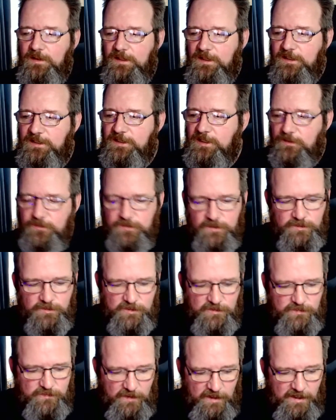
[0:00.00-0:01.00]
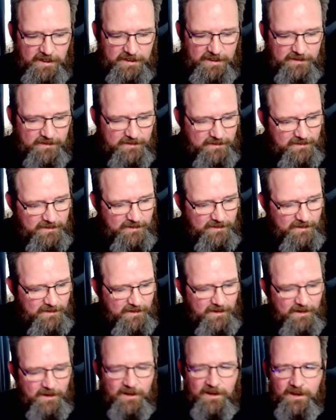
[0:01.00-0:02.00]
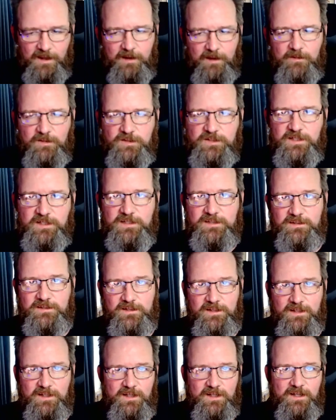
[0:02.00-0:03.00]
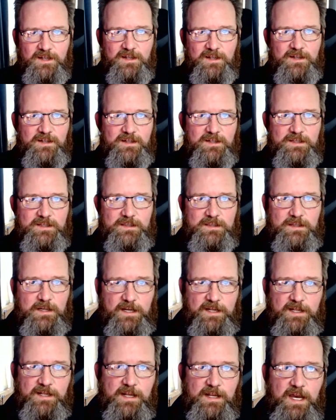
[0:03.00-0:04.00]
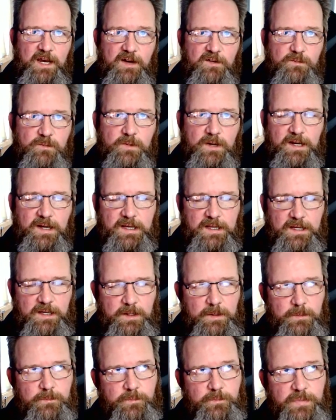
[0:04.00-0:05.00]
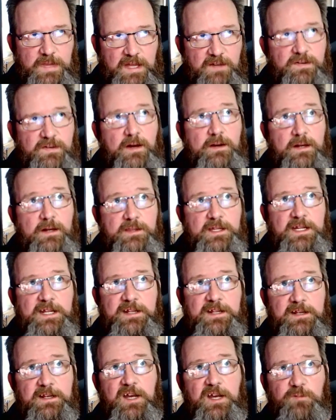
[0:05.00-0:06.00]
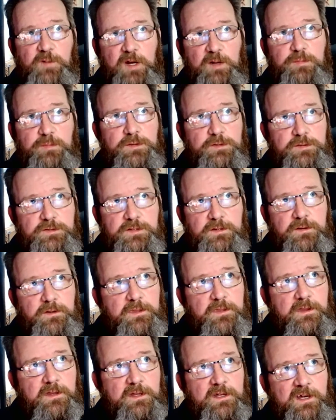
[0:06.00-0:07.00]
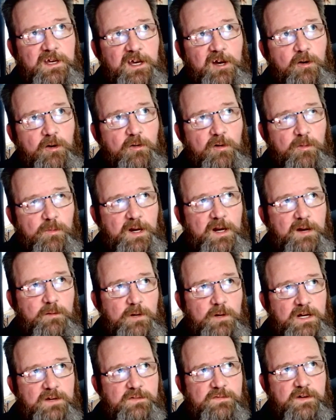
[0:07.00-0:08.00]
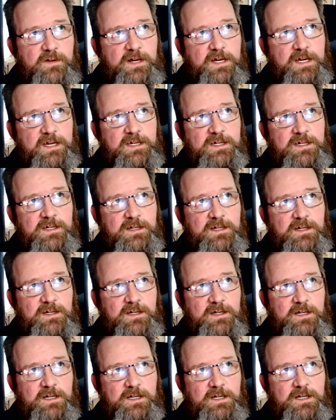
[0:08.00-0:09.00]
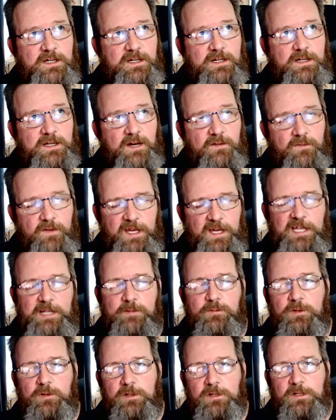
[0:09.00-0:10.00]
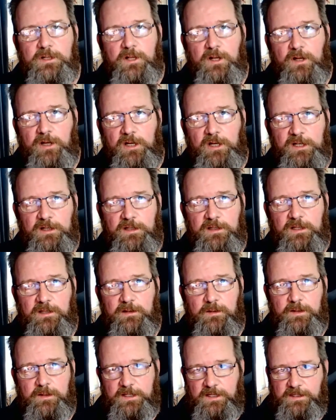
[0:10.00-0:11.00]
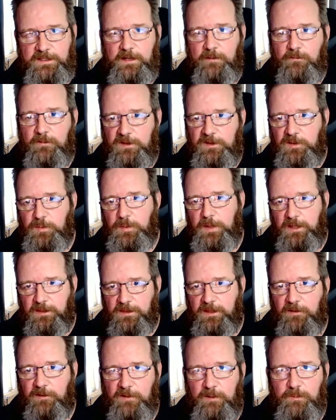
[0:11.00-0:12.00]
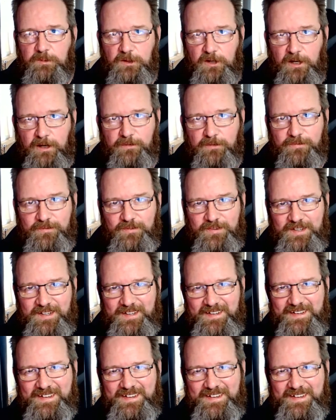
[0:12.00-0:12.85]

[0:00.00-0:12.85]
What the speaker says: It still flew just fine. It was just, I didn't have my, I found out that I didn't have my Bluetooth or my Wi-Fi available on, because that was the pins I ripped off.